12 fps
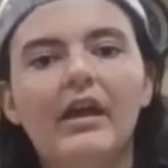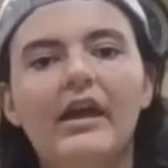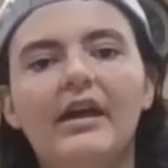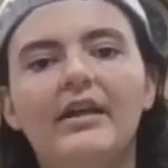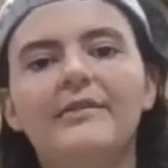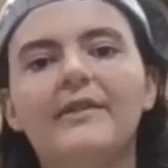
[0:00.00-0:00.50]

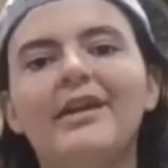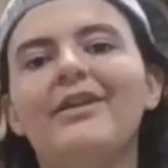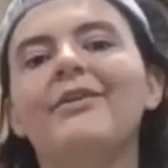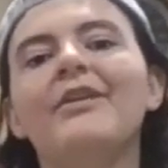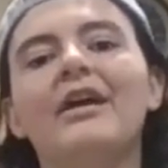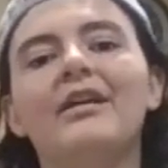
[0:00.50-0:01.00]
And then
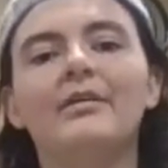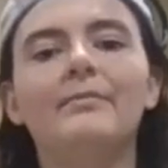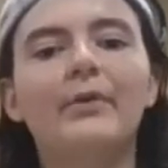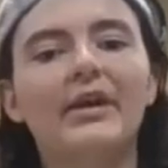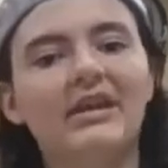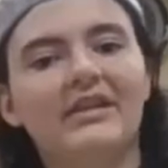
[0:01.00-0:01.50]
I'll kind
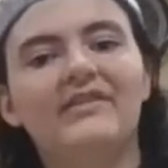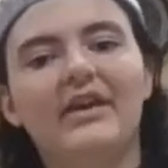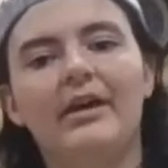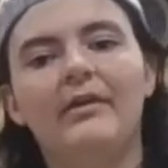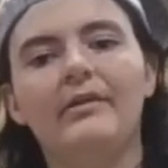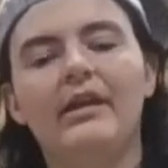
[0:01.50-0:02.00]
of break it
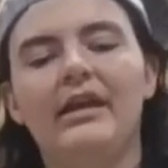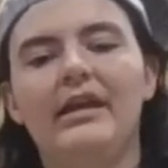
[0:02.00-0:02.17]
down